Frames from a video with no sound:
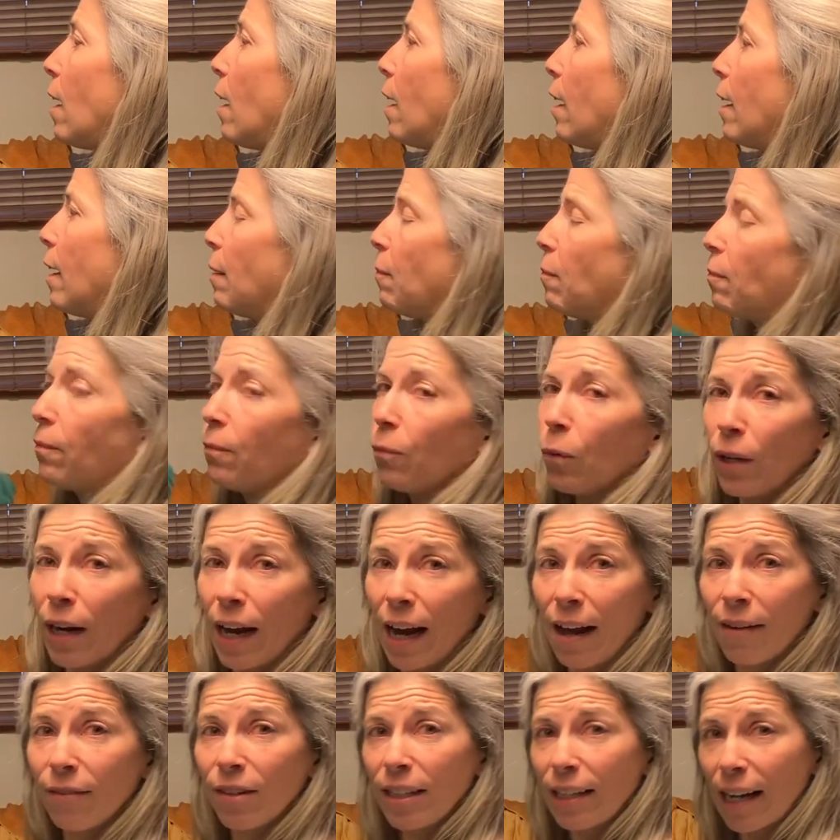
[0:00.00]
time when I
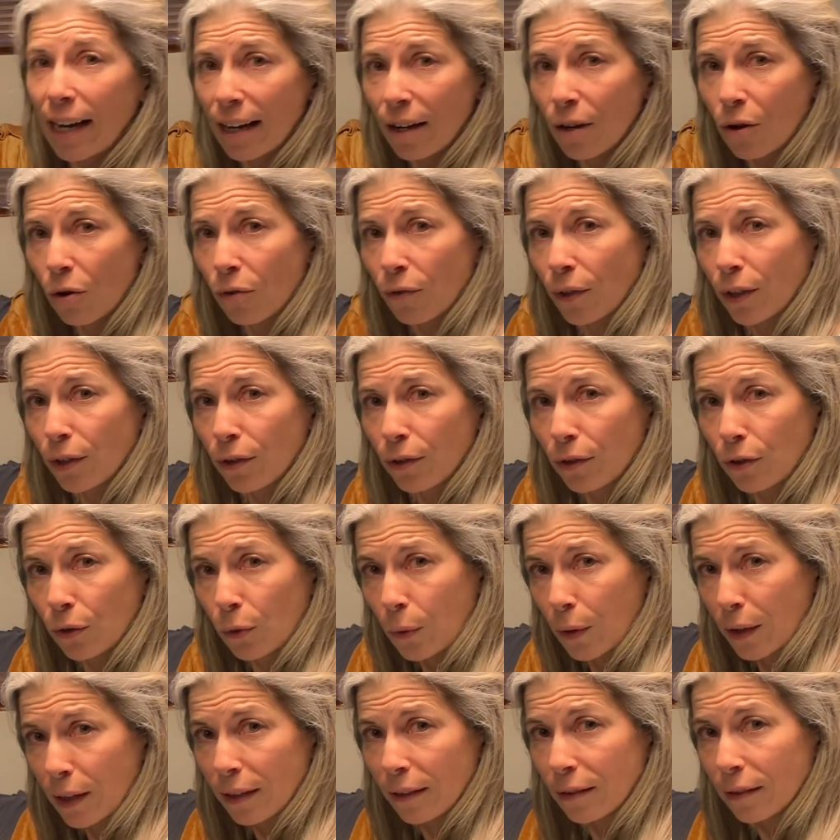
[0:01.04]
have a day over
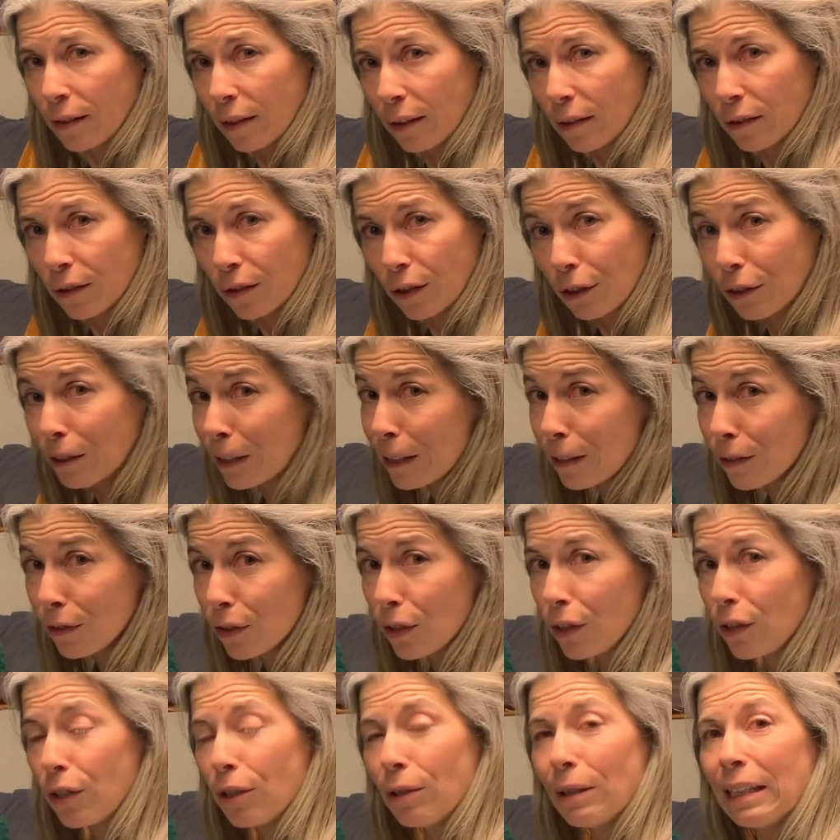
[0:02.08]
26 degrees
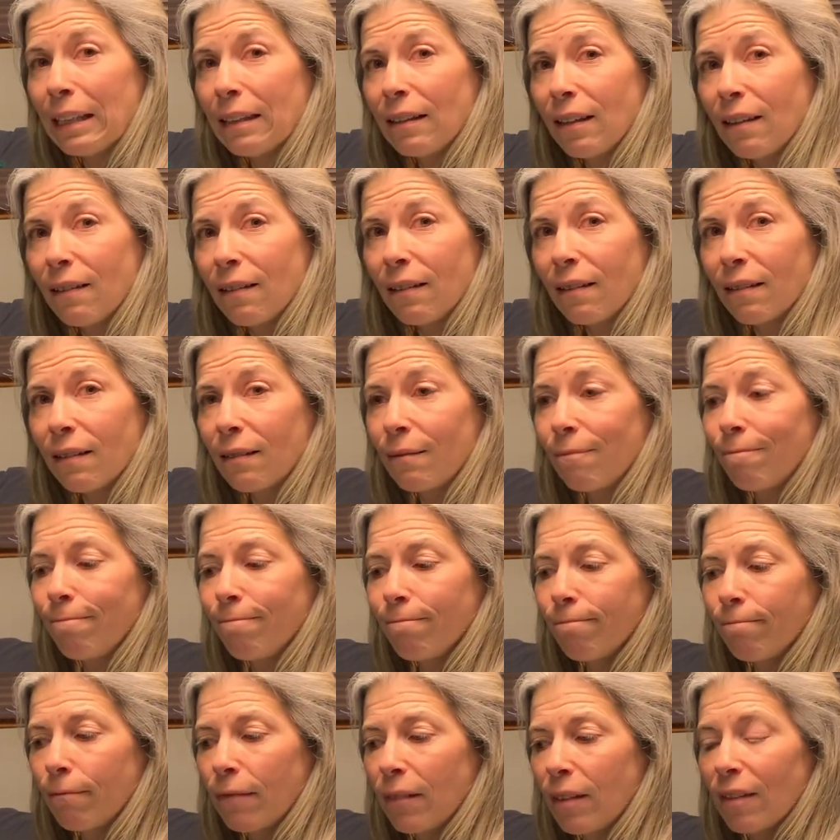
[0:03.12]
to do it, because
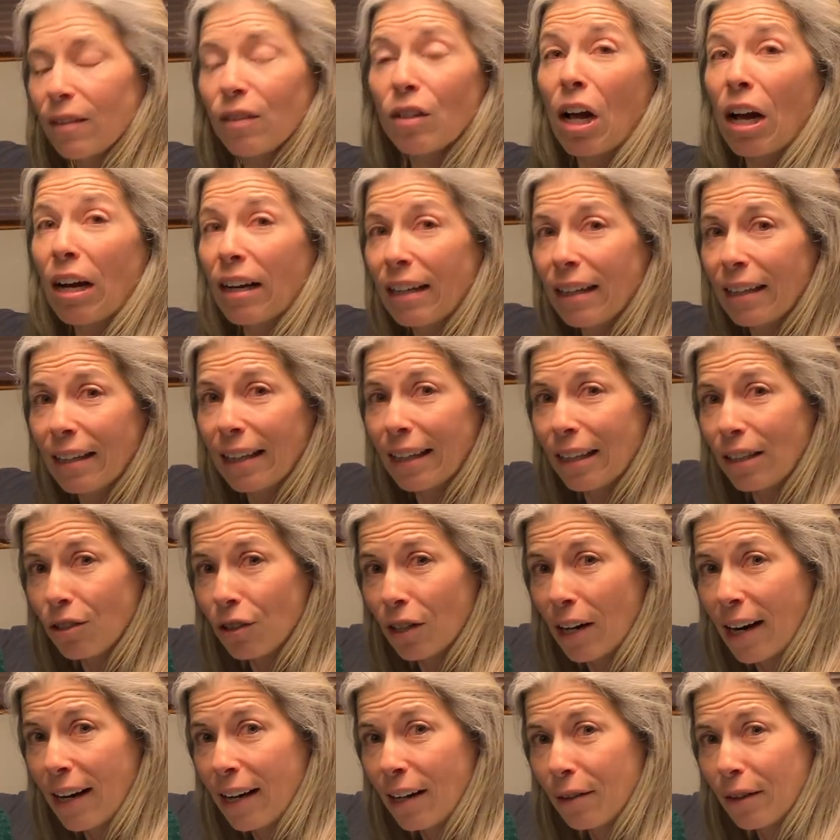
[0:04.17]
it's not going to get
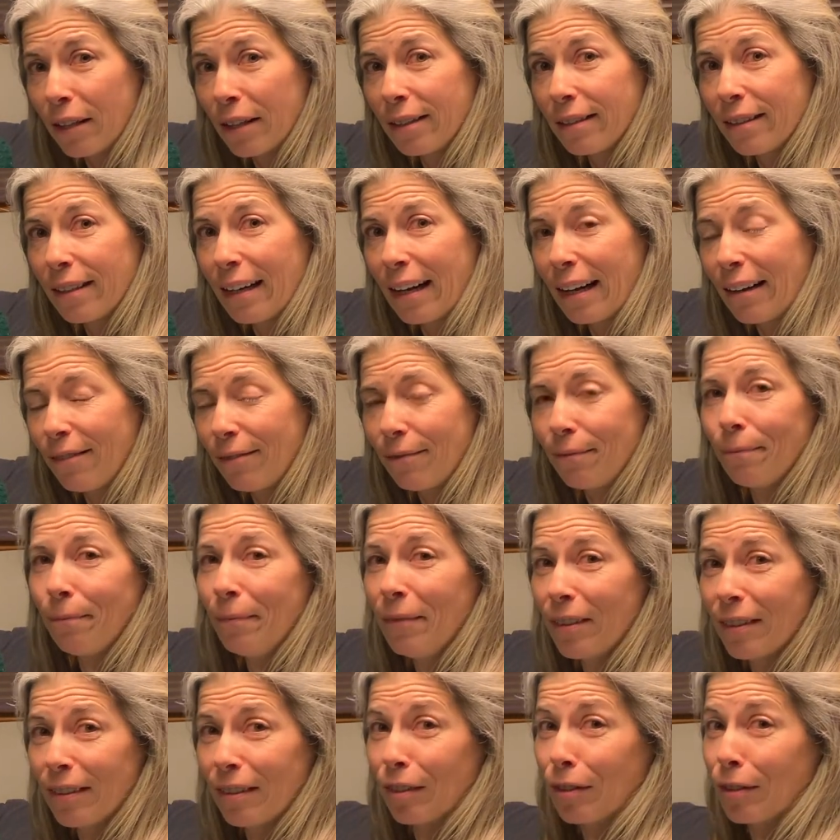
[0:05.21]
dry out there today.
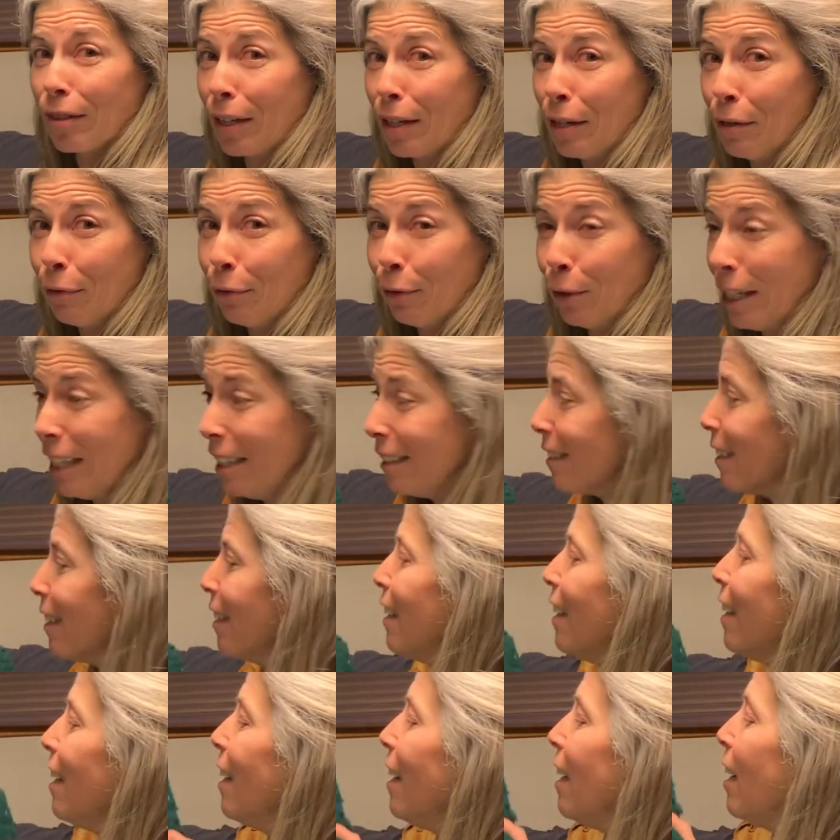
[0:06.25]
It's just going to freeze.
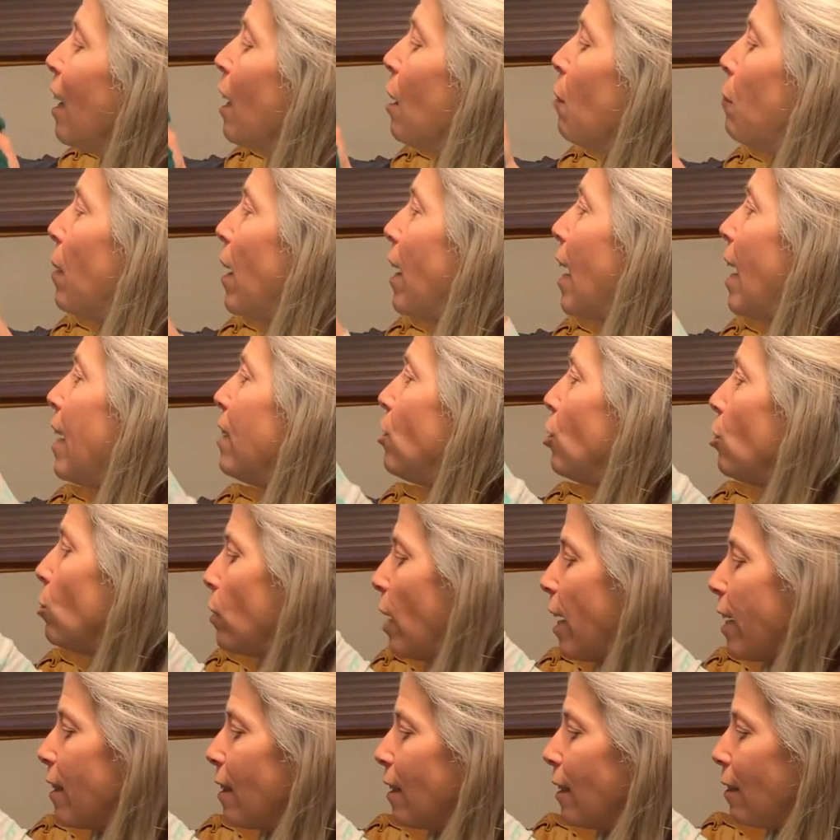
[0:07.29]
But I do
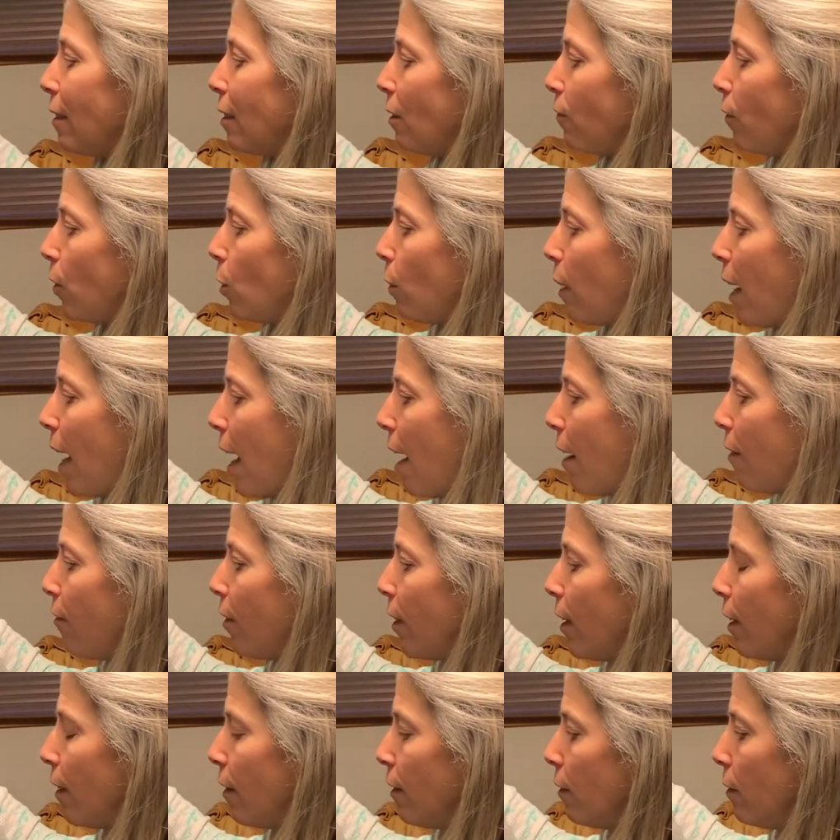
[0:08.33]
like this. If you have
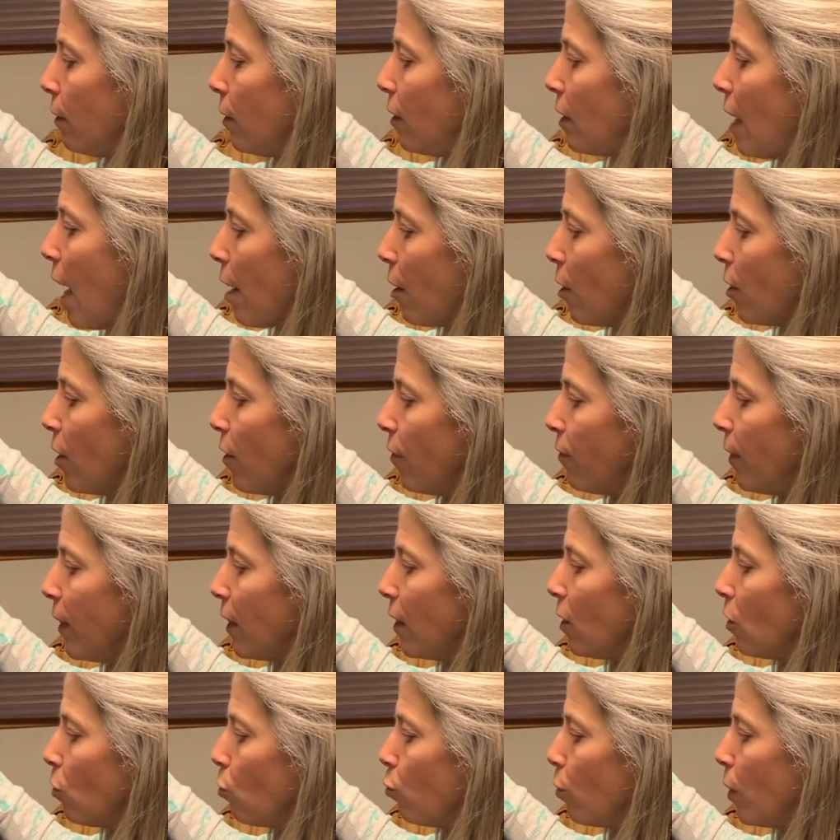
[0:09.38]
a saddle that
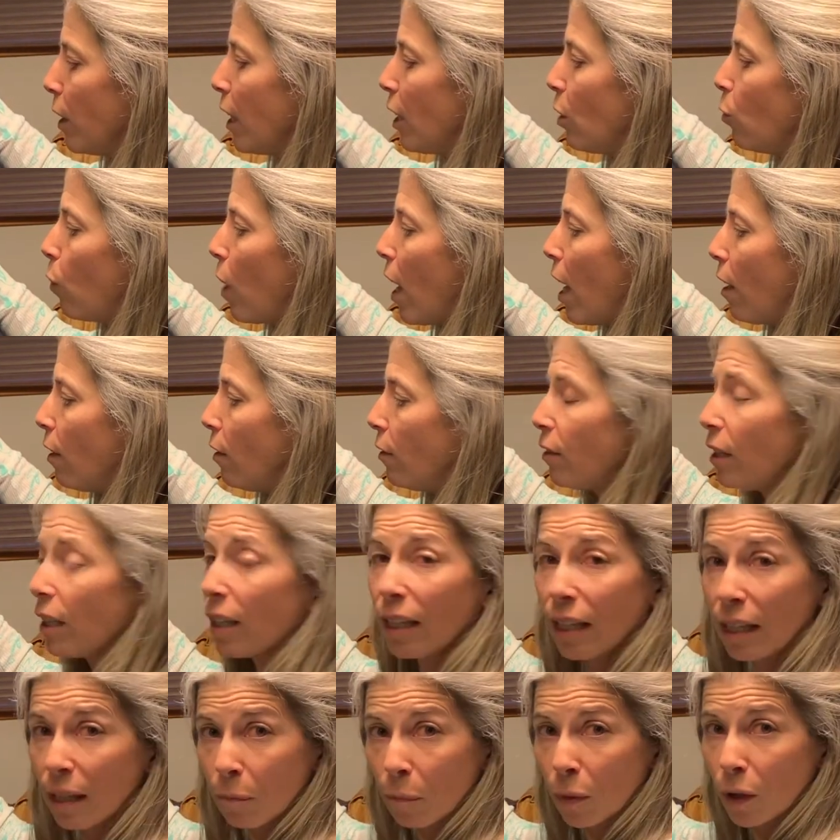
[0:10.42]
fits it really well, the
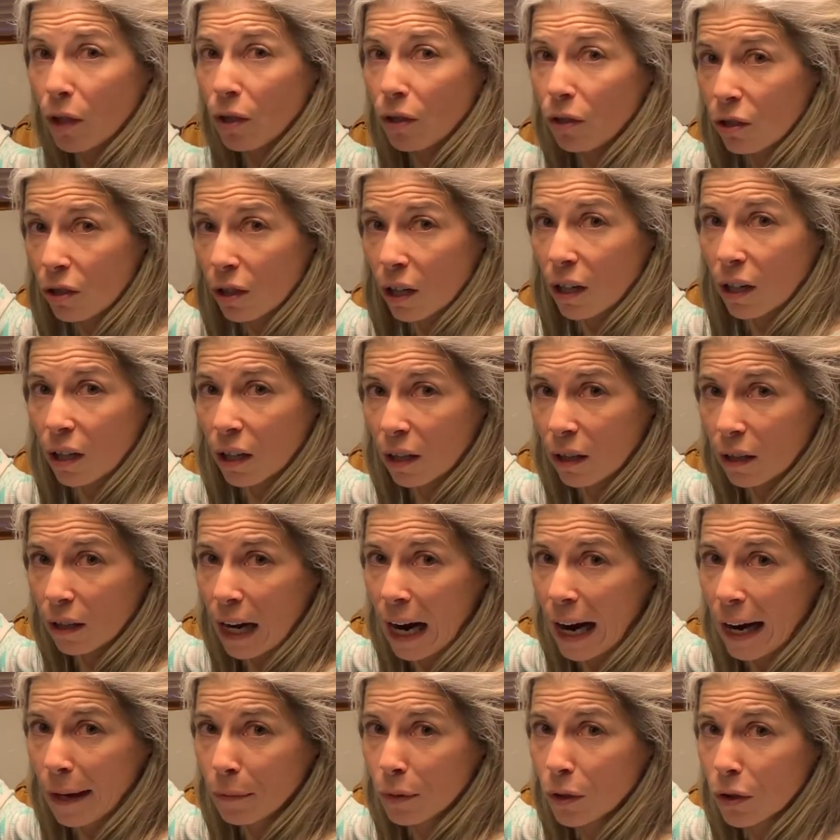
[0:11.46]
keepers are
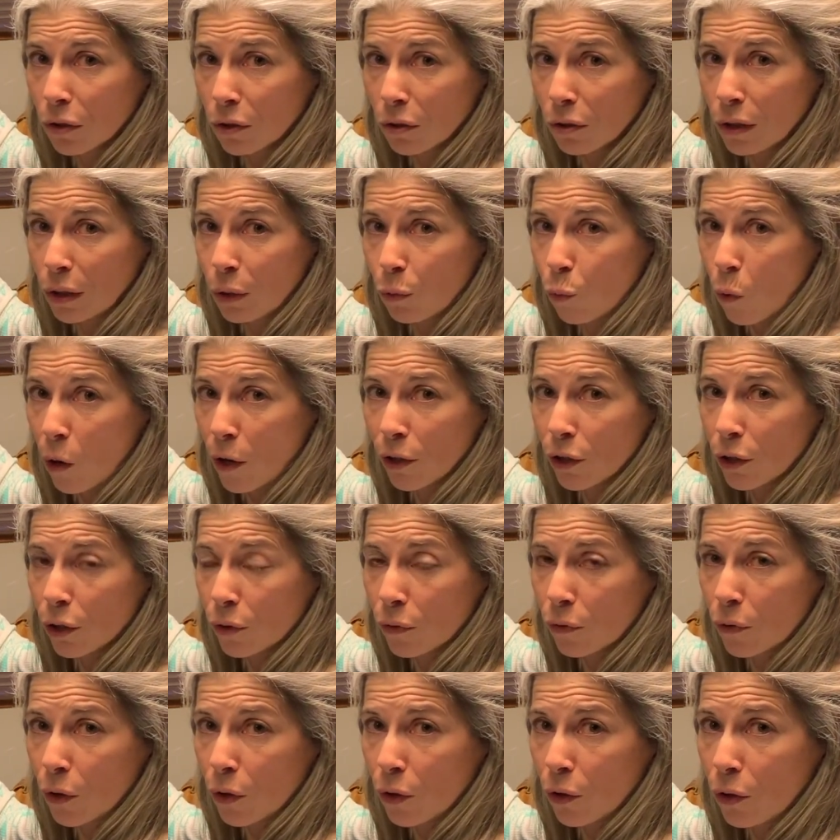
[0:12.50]
absolutely
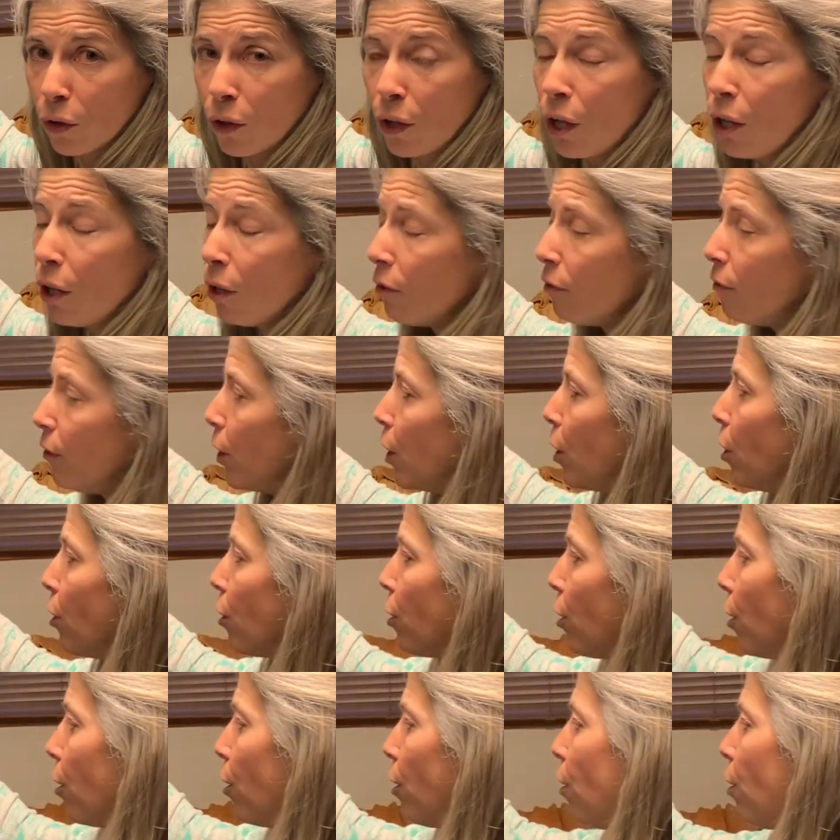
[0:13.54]
wonderful for your
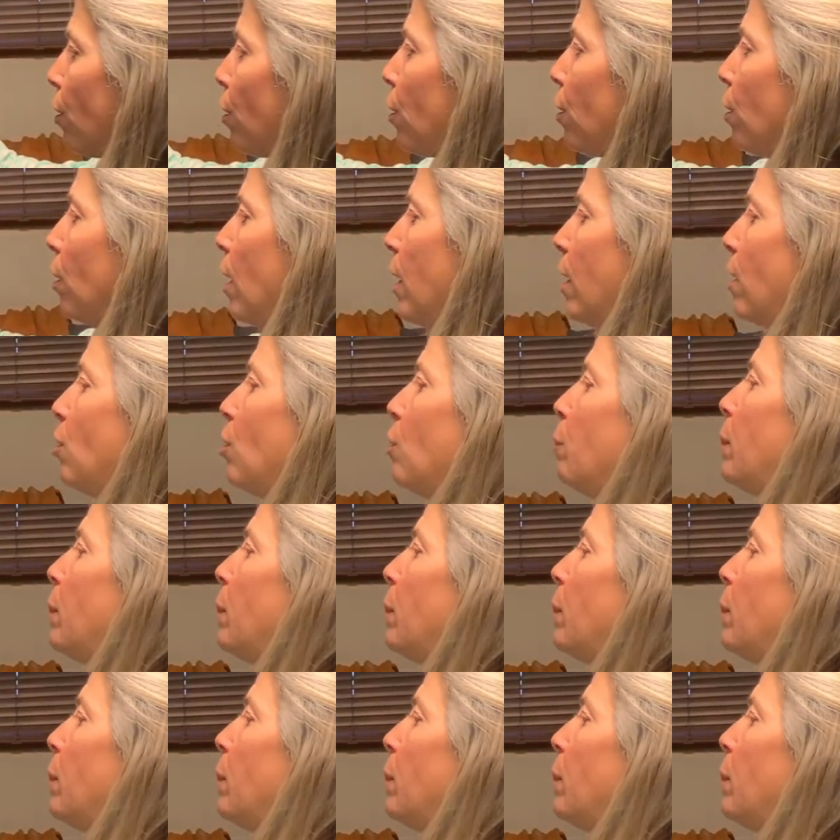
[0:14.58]
girth and your